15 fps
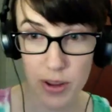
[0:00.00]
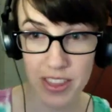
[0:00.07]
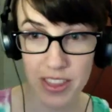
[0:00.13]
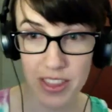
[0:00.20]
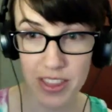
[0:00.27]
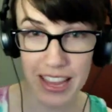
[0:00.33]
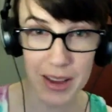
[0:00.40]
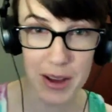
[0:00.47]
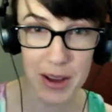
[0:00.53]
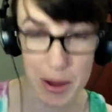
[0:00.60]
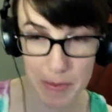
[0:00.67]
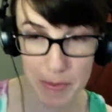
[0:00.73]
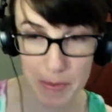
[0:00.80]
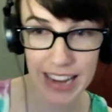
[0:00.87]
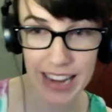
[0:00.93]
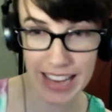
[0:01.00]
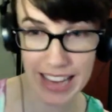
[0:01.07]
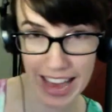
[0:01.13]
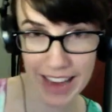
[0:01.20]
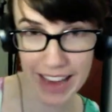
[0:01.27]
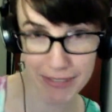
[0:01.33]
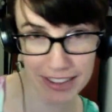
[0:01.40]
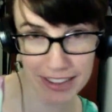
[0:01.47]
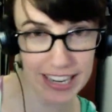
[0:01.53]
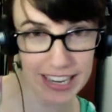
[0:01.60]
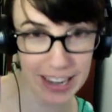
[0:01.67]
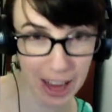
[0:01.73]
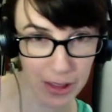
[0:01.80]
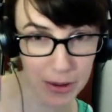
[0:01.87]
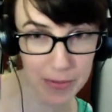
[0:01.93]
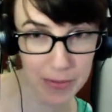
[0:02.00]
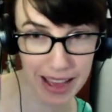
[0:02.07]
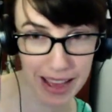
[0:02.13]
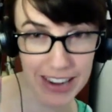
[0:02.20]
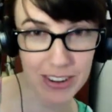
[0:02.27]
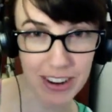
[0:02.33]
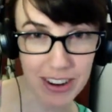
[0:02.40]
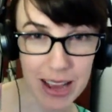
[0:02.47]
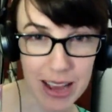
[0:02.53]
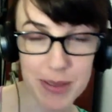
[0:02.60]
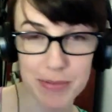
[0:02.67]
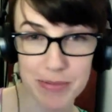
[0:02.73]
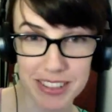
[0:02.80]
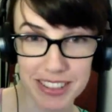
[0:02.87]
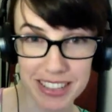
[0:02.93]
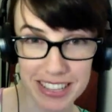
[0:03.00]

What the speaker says: you think a man can't feed another man grapes?